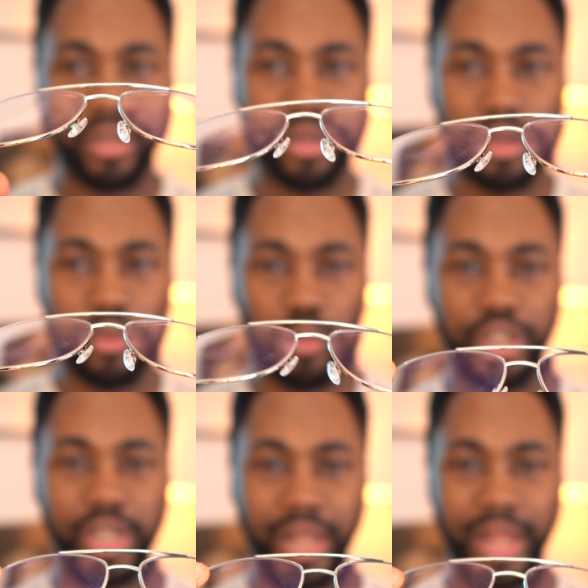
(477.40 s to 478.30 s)
which I
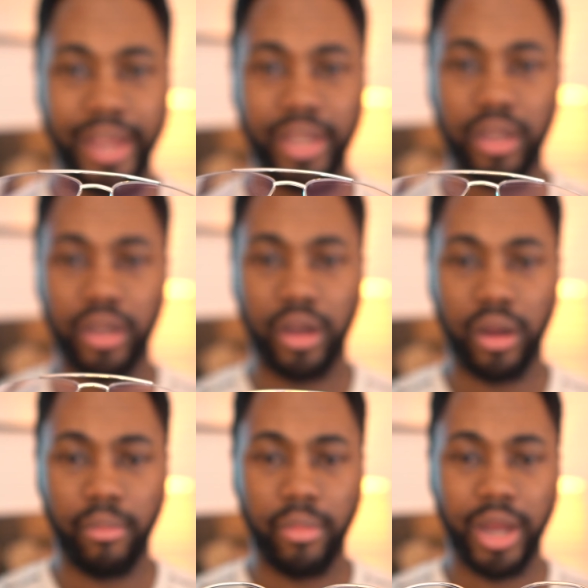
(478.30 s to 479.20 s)
like.
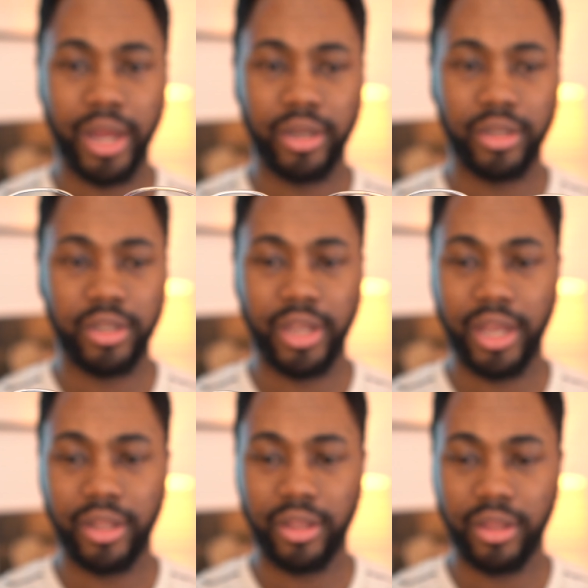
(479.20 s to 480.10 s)
And yeah,
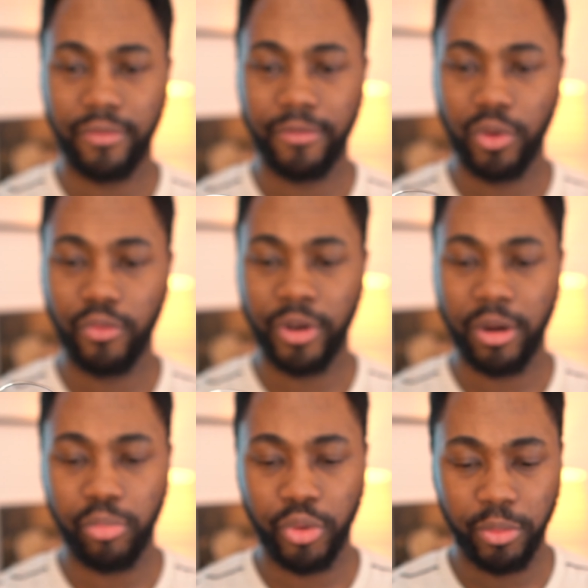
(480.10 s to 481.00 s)
they feel very
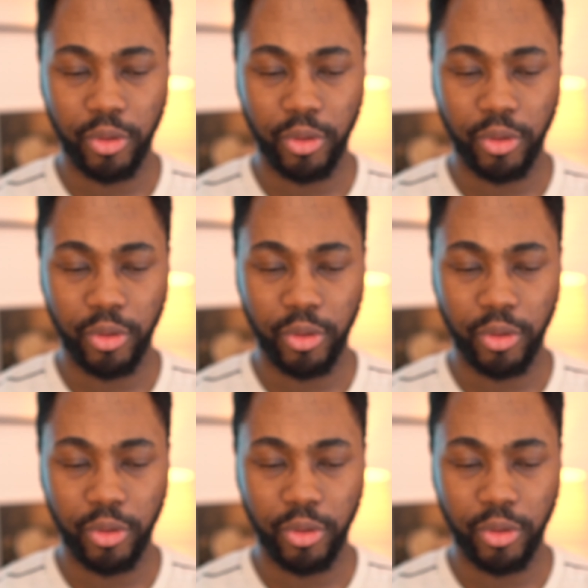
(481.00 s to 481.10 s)
premium. They